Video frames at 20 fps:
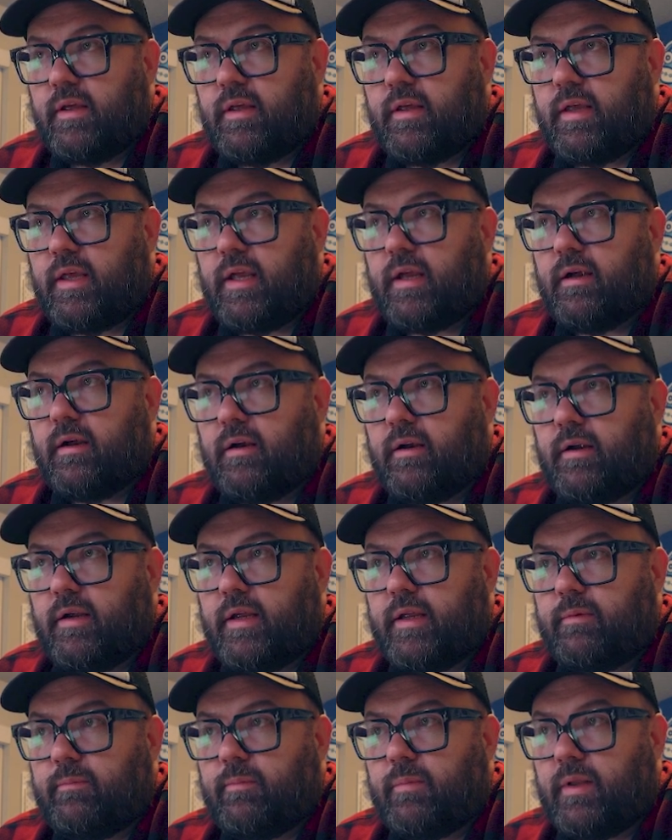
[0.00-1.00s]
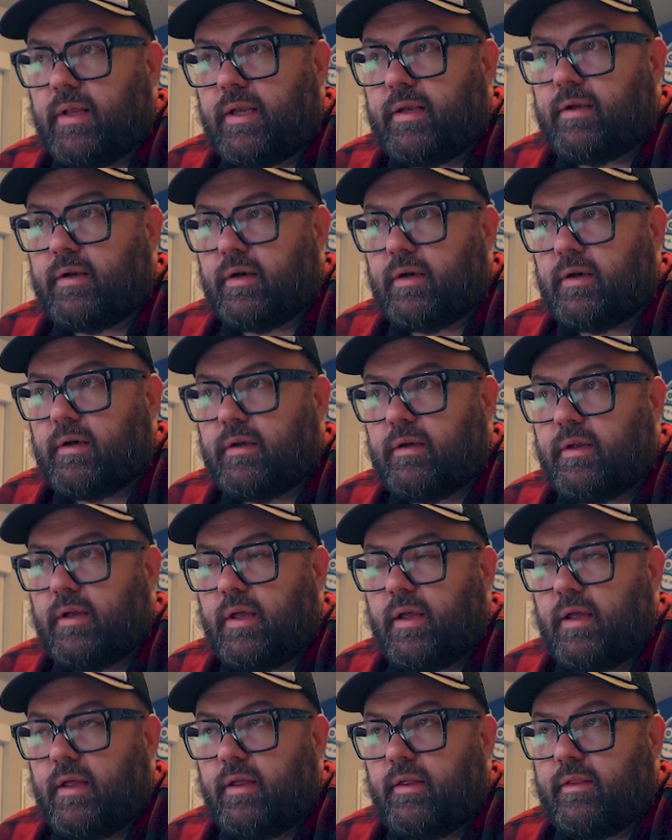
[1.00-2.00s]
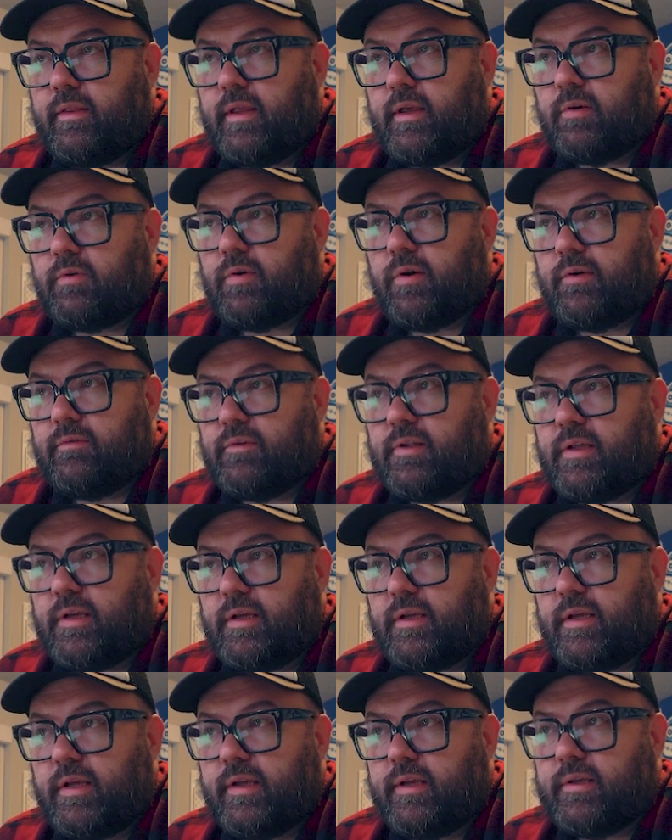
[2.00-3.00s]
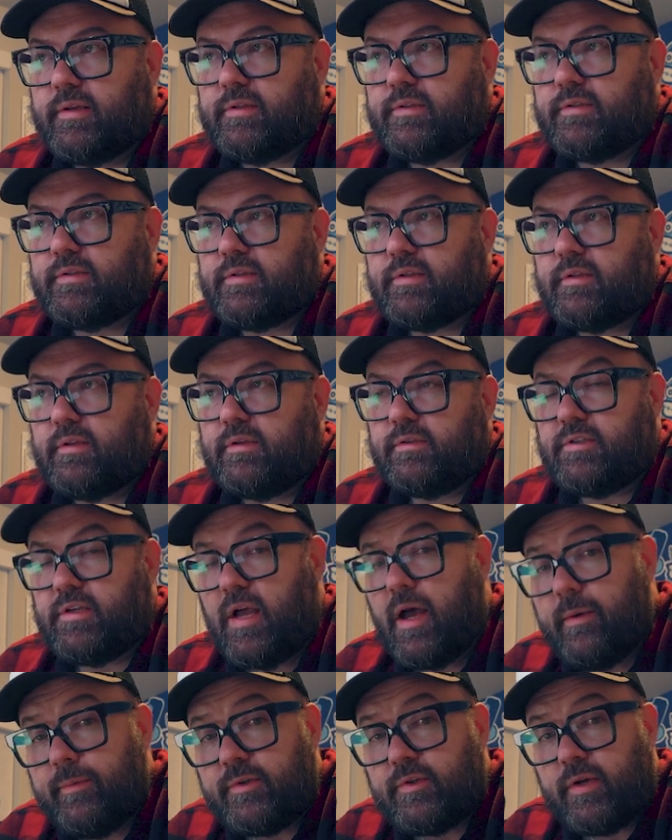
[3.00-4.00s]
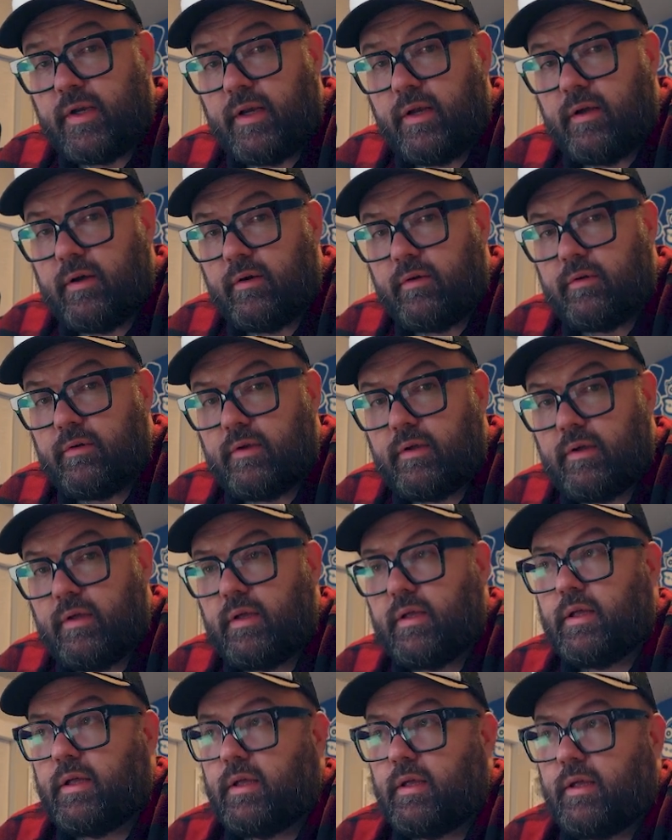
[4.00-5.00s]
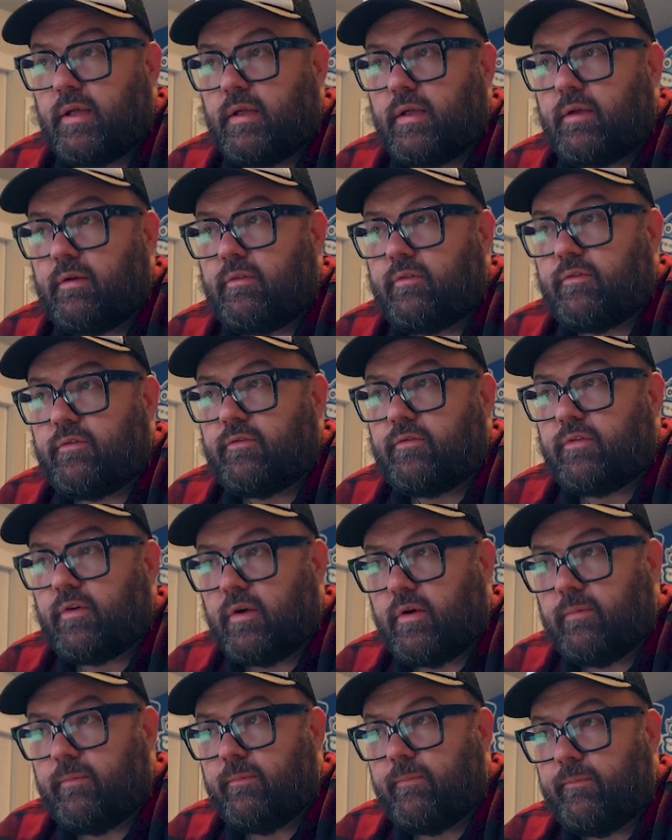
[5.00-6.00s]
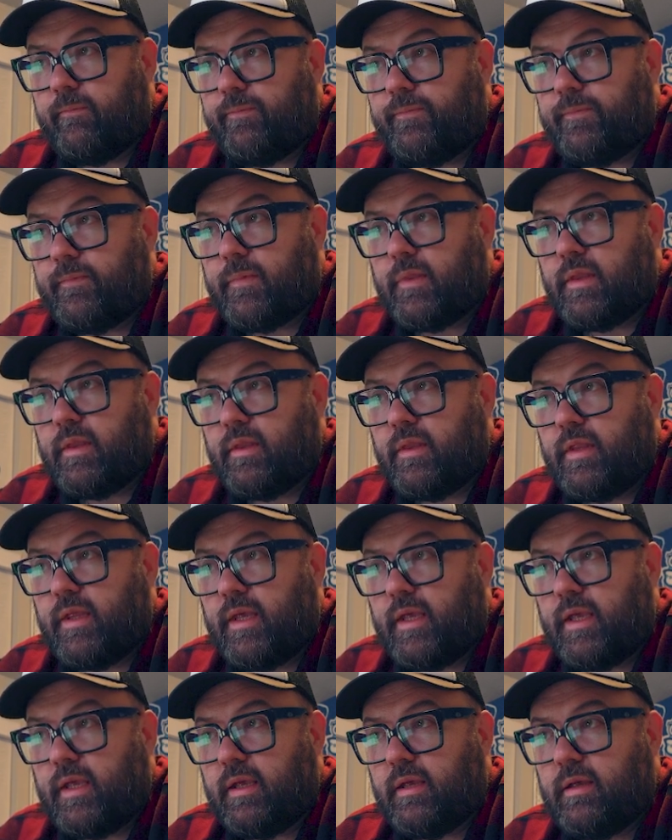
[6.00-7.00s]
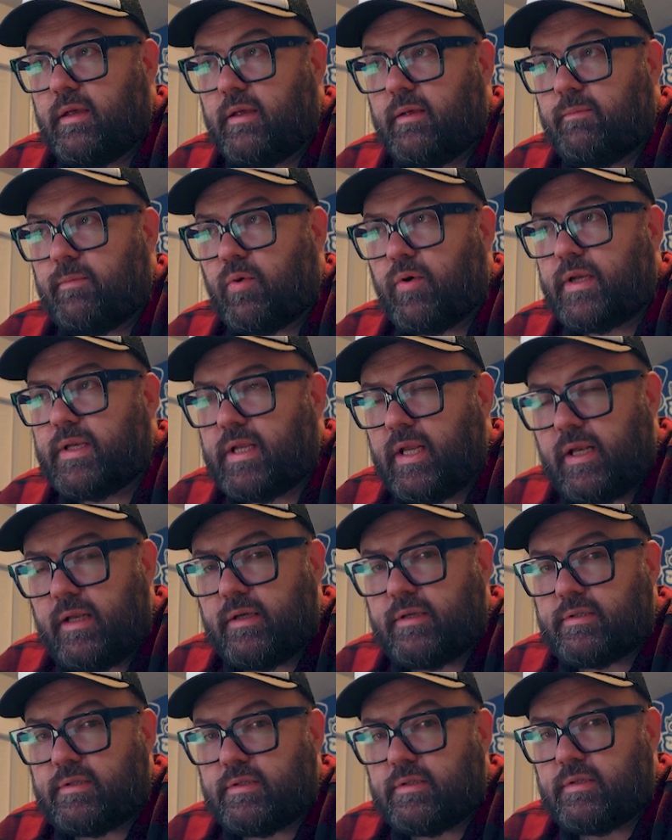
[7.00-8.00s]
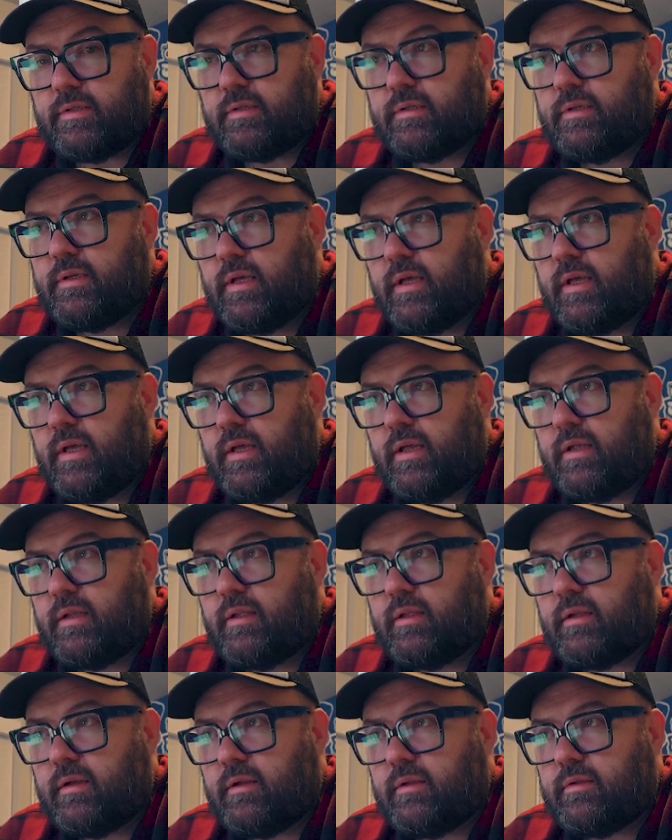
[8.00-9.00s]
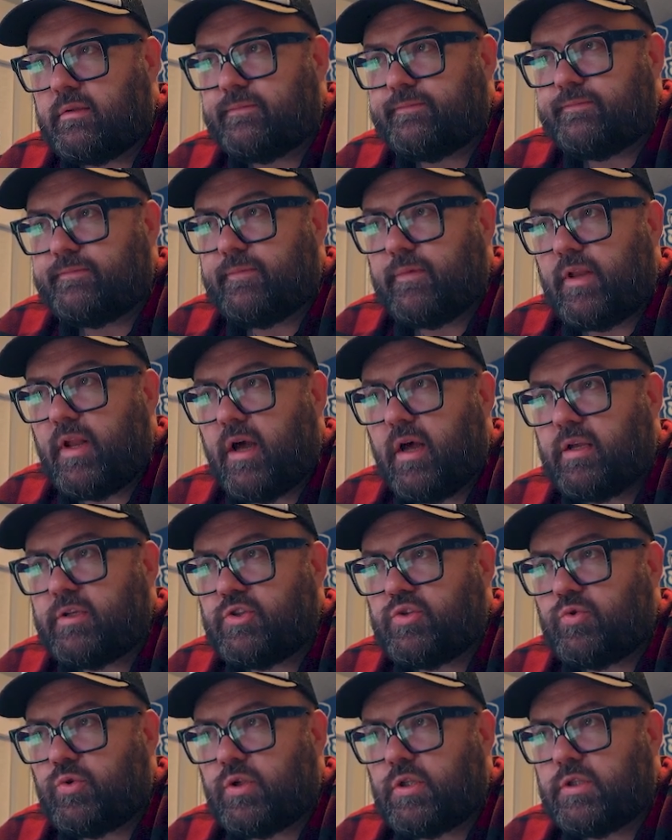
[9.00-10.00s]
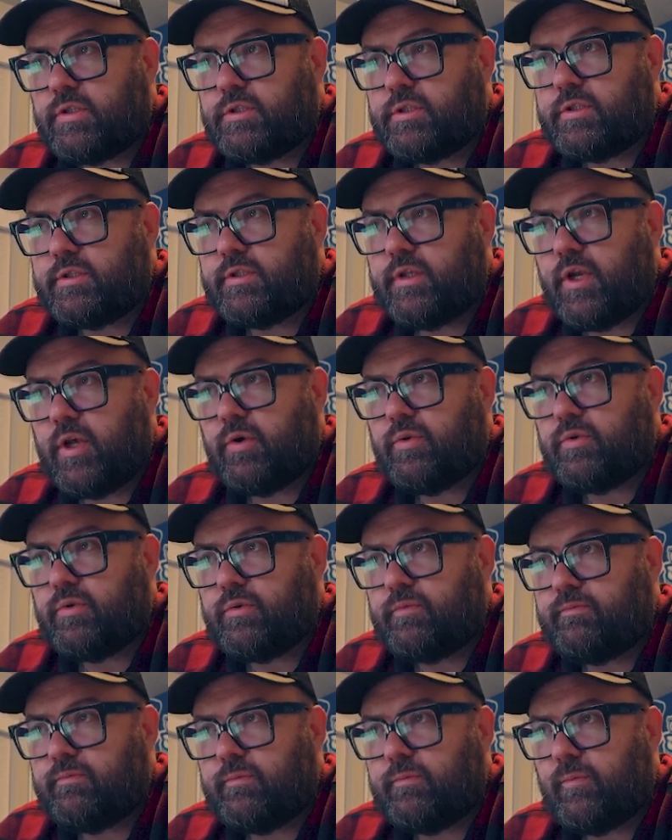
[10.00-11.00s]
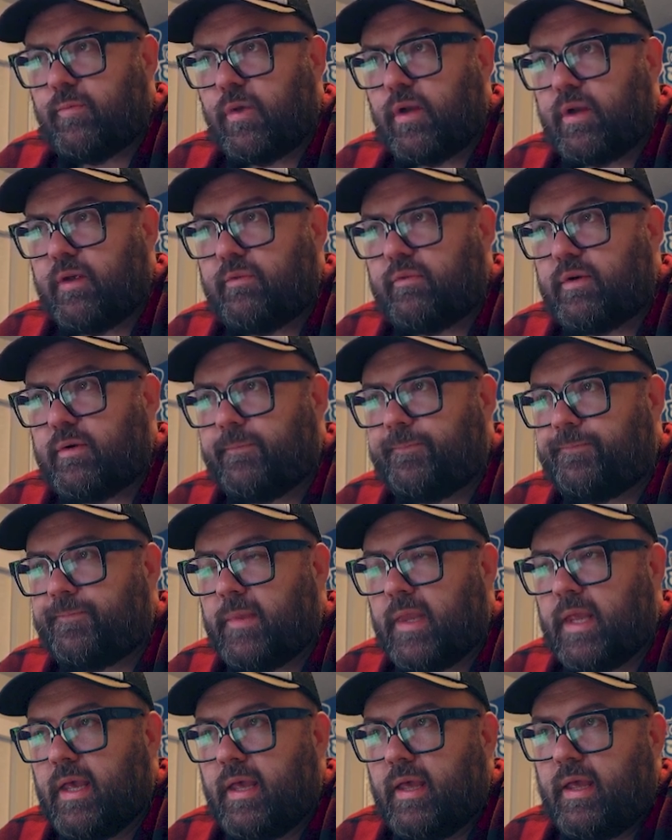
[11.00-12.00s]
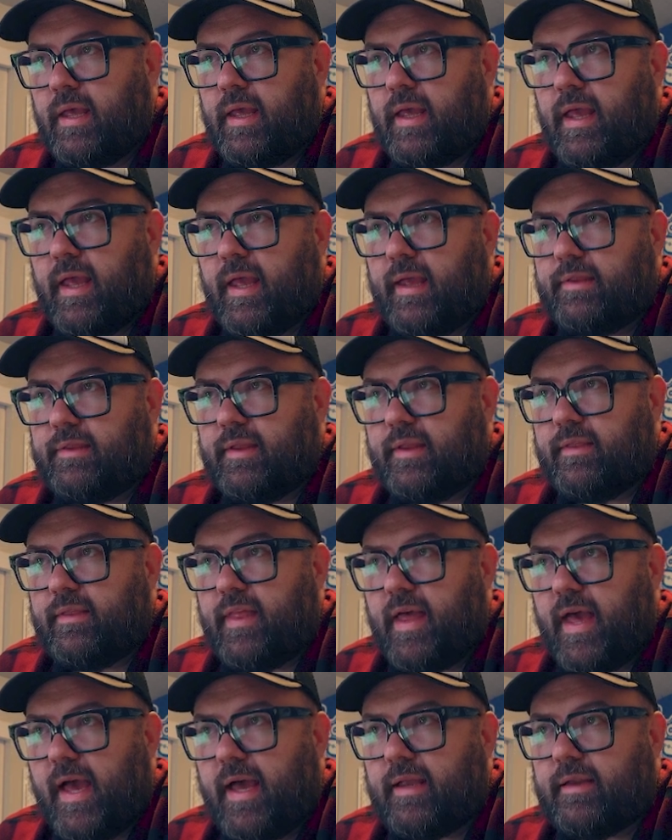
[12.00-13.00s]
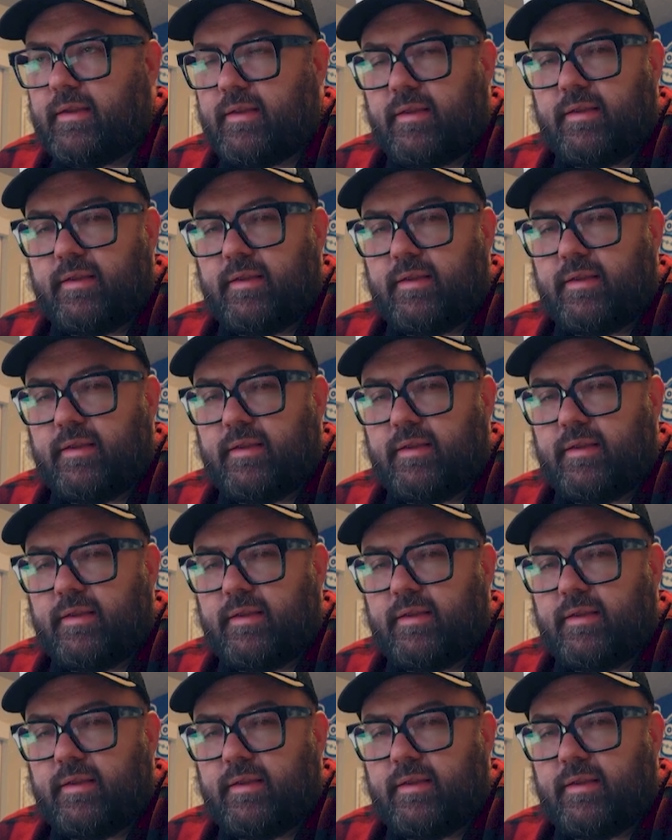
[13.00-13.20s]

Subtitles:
here in Blender, the equivalent is the geometry node from the pointiness little node, whatever, and that